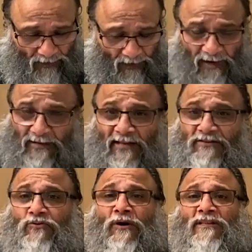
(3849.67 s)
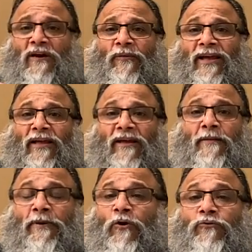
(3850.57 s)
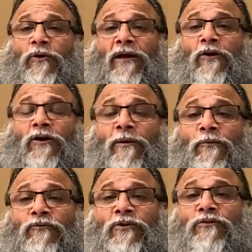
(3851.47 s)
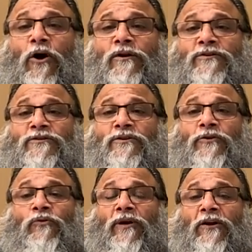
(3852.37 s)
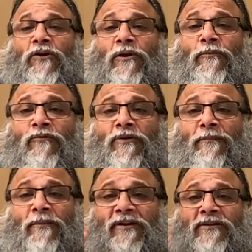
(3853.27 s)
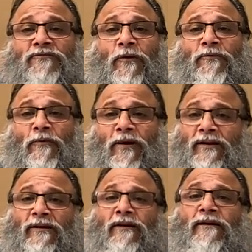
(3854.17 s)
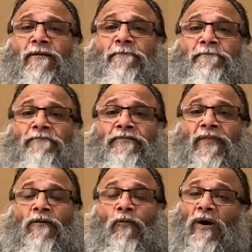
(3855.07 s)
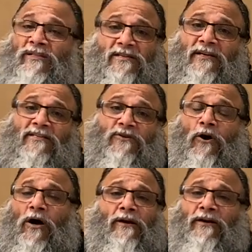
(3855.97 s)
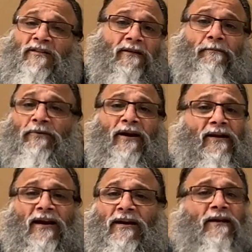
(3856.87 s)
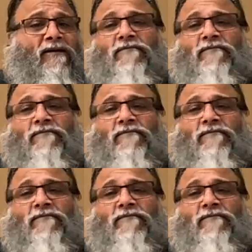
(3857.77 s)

and there's no other way because you cannot remove the thoughts, you cannot remove the memories from your mind. Once it is gone, it is imprinted.